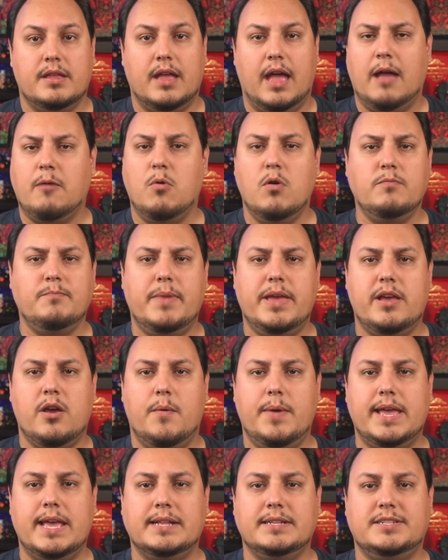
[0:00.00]
I won't be
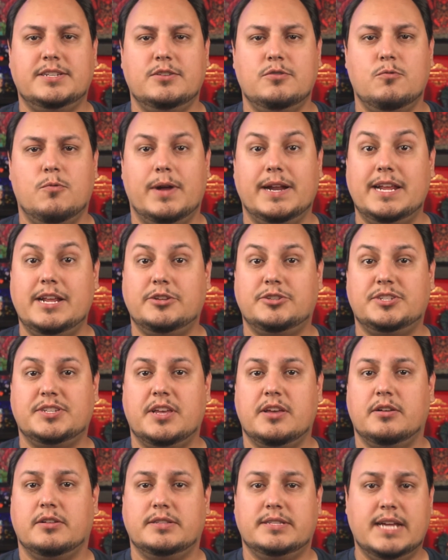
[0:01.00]
going into what each
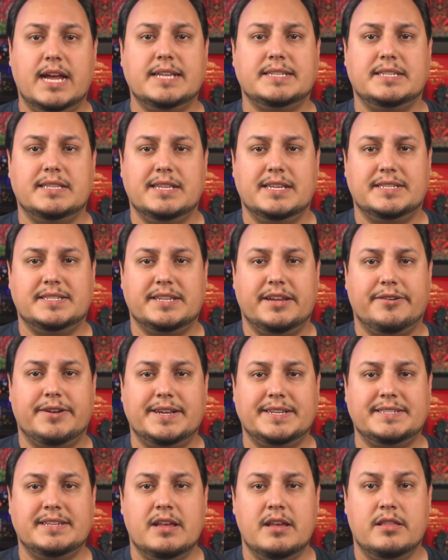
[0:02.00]
skill does in this
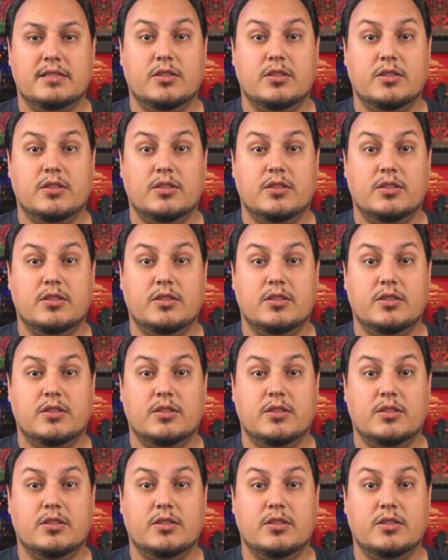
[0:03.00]
series,